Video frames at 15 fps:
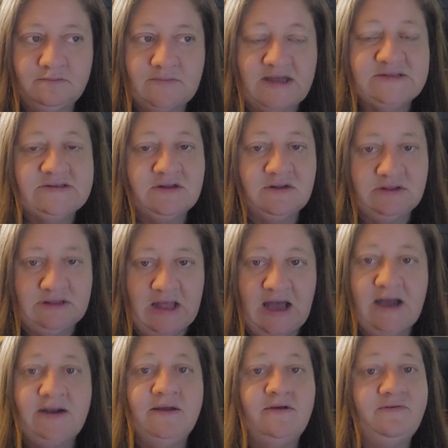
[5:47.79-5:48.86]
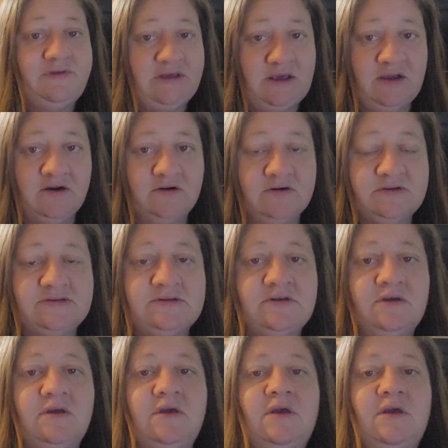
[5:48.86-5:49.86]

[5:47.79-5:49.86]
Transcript: That's a lot of years